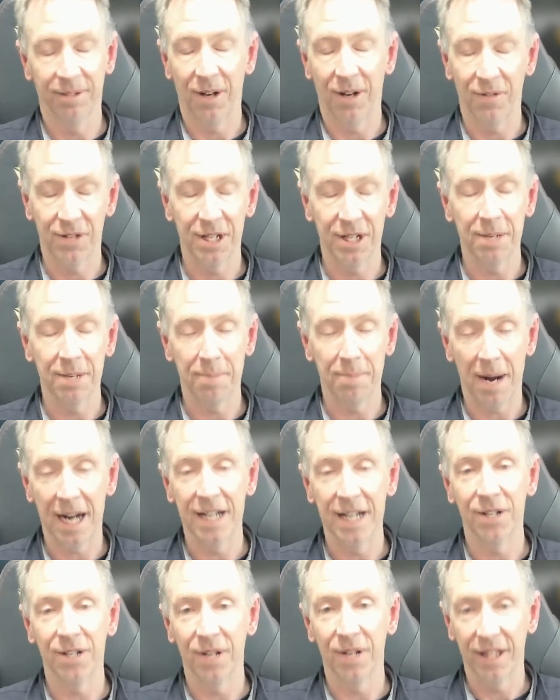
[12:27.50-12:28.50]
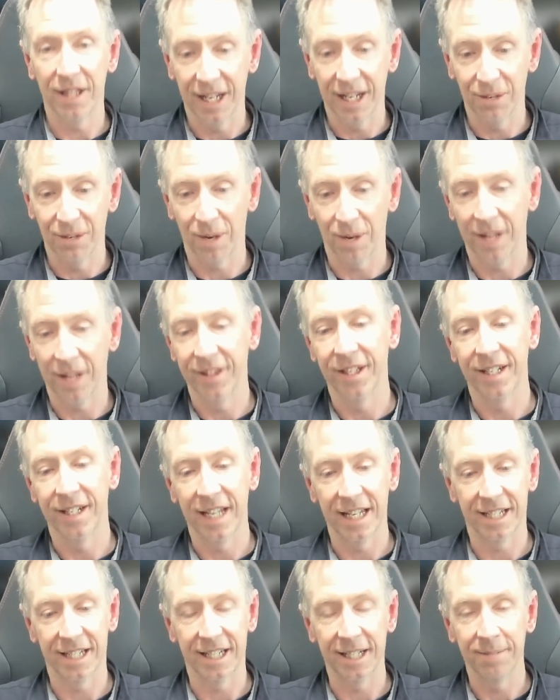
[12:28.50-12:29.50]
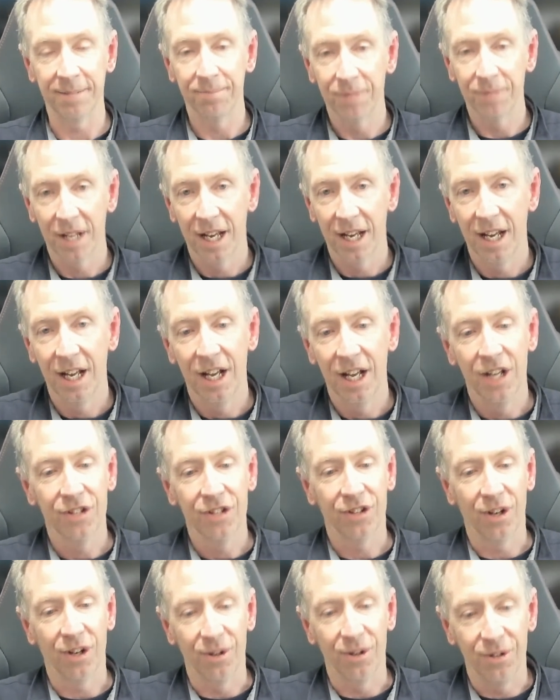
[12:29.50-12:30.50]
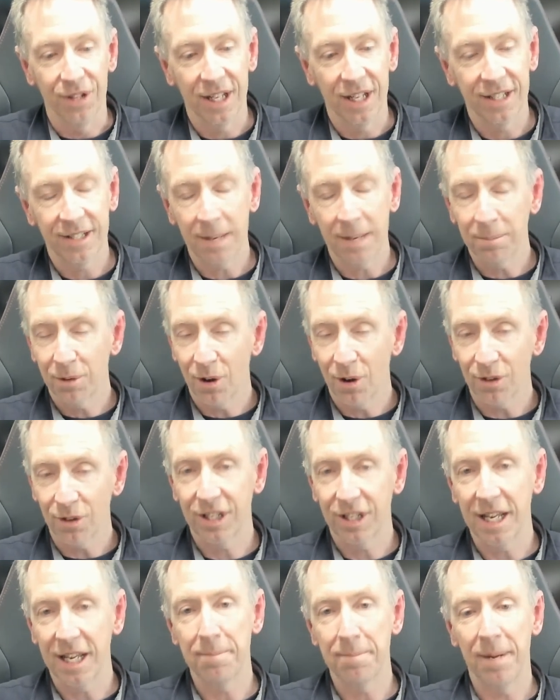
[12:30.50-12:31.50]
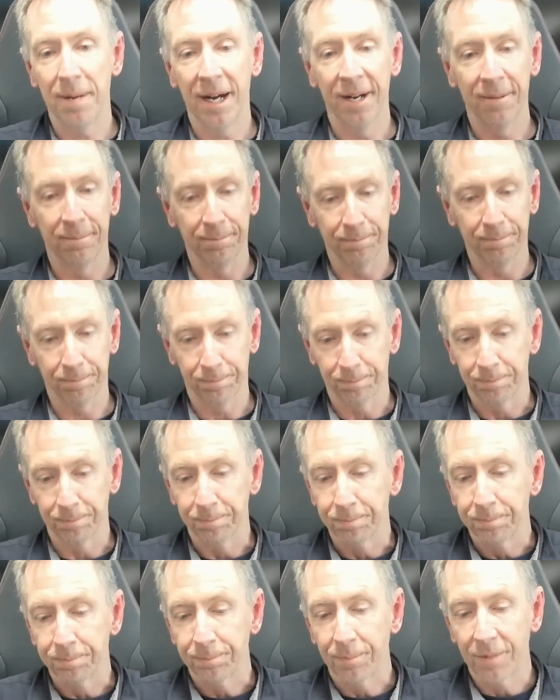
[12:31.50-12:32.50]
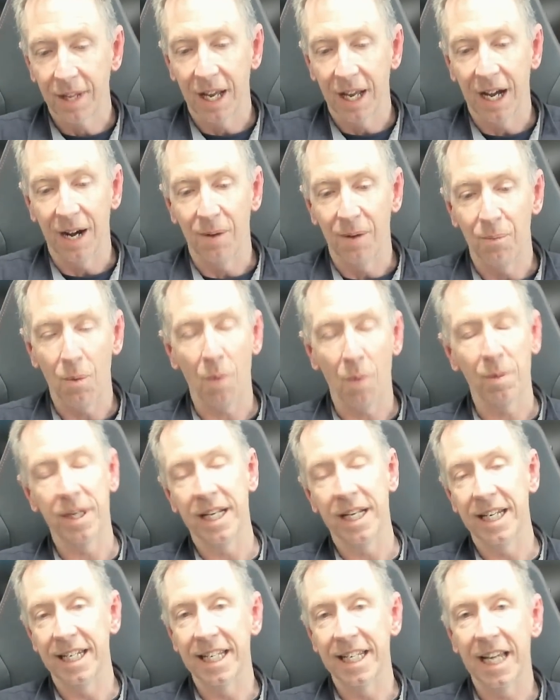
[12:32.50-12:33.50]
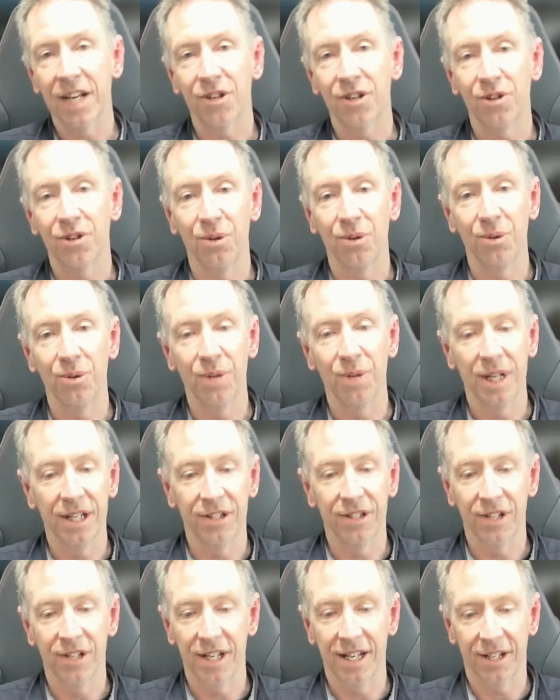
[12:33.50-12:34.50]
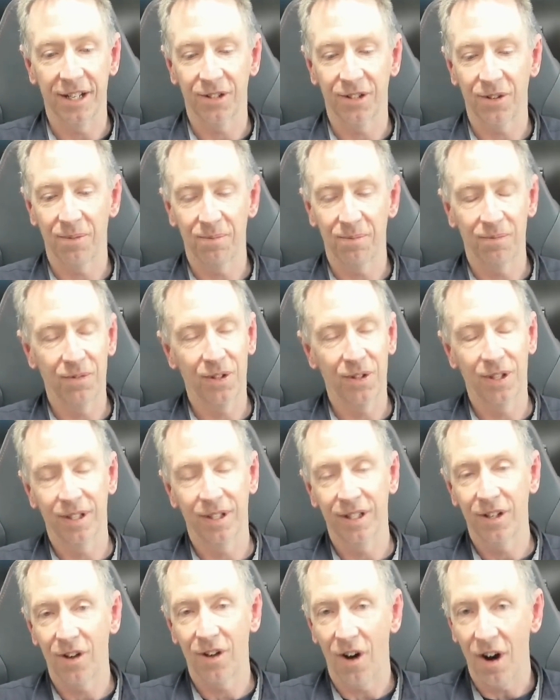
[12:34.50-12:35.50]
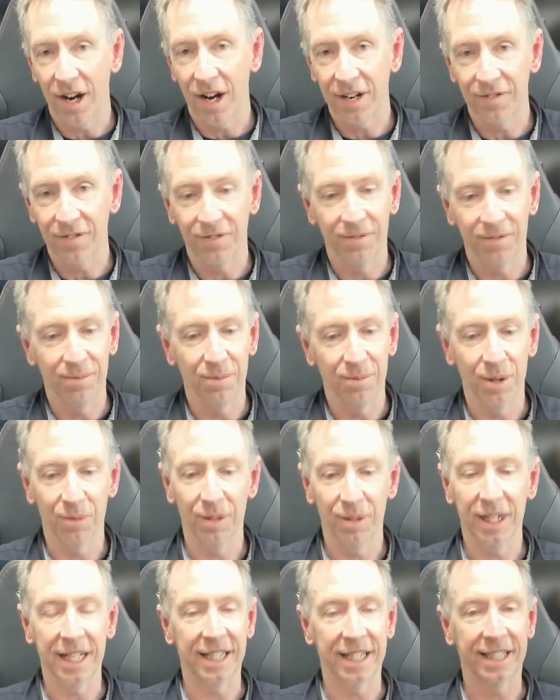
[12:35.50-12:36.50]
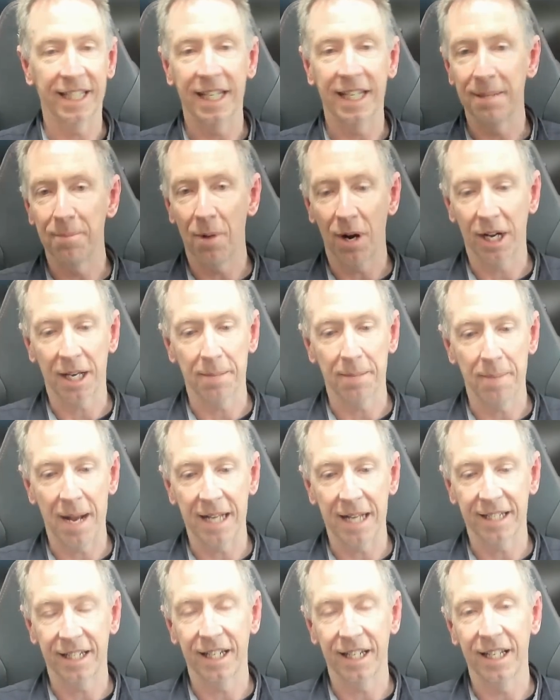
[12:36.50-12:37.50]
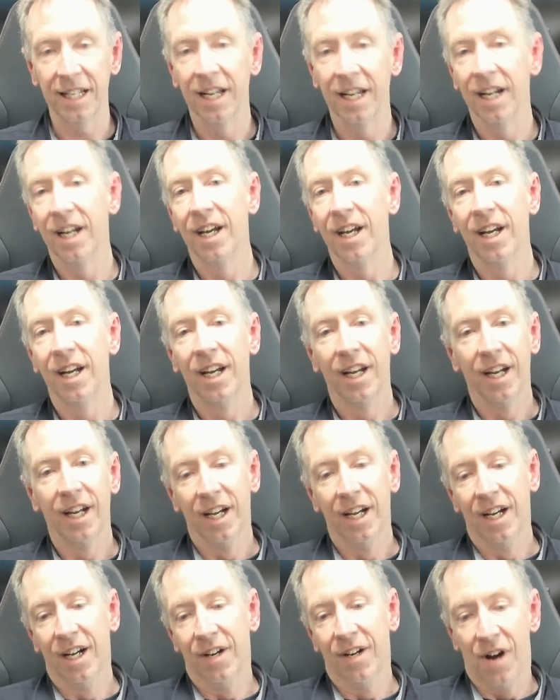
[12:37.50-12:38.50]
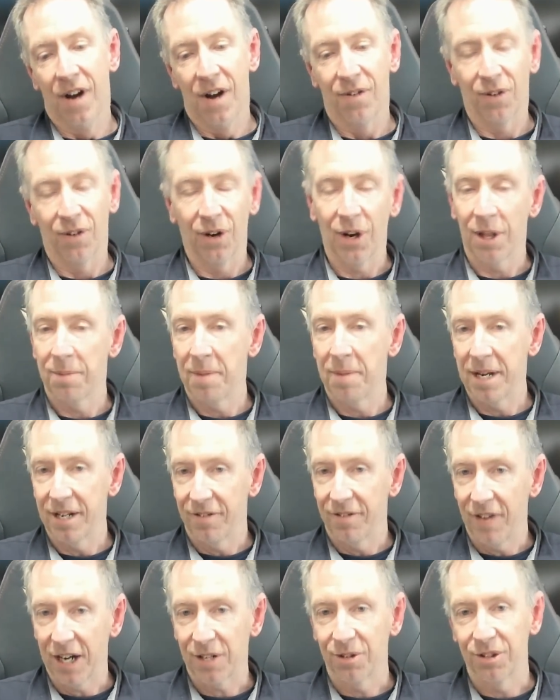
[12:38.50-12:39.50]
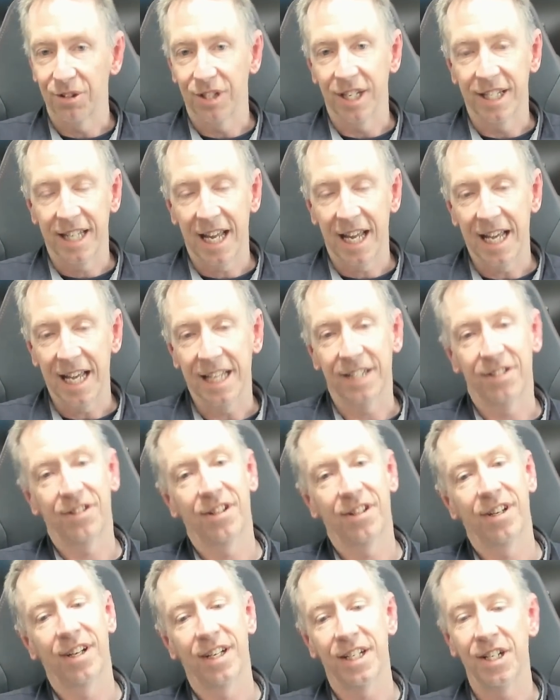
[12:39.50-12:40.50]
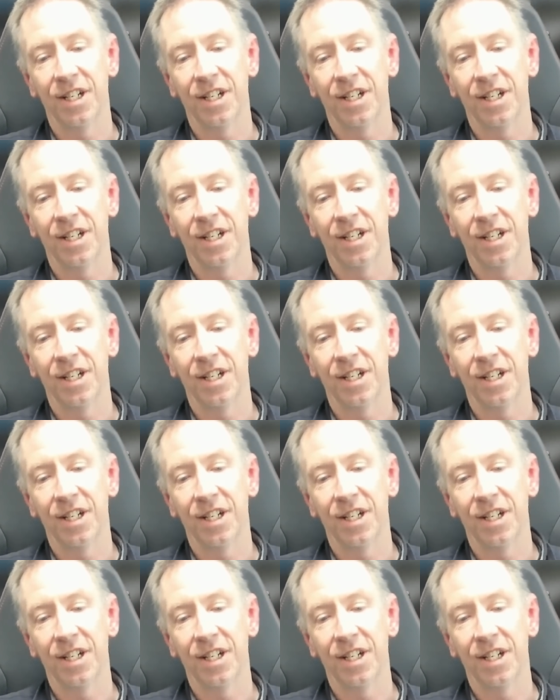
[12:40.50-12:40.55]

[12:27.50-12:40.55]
obviously to pay to then run the testing. So there's some cost there, but what we need to get to is, because we're really exceeding my capacity for a lot of the manufacturers to test,